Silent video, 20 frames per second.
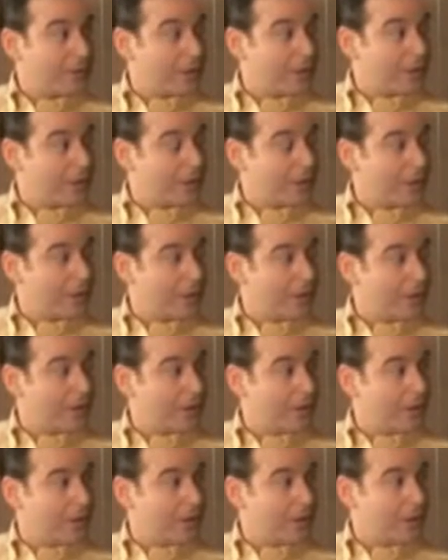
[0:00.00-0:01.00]

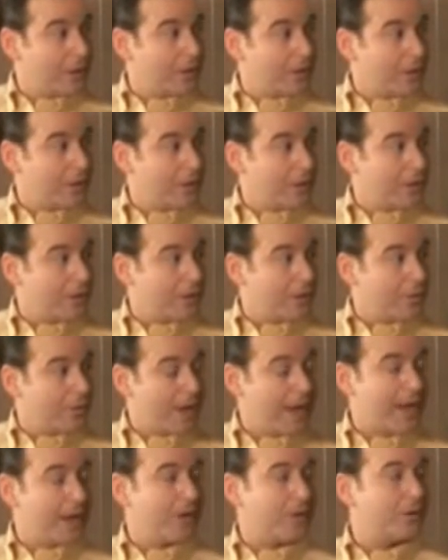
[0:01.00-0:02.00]

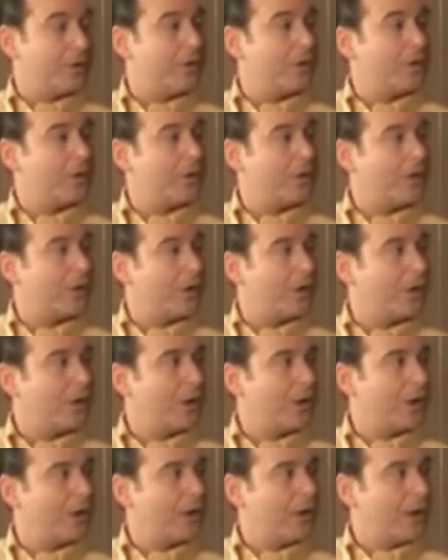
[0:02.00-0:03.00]

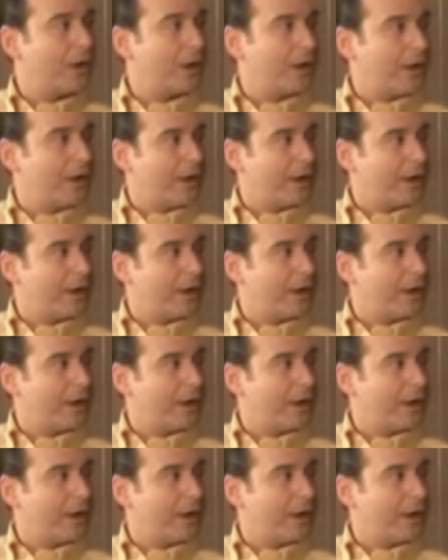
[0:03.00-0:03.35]
(silent)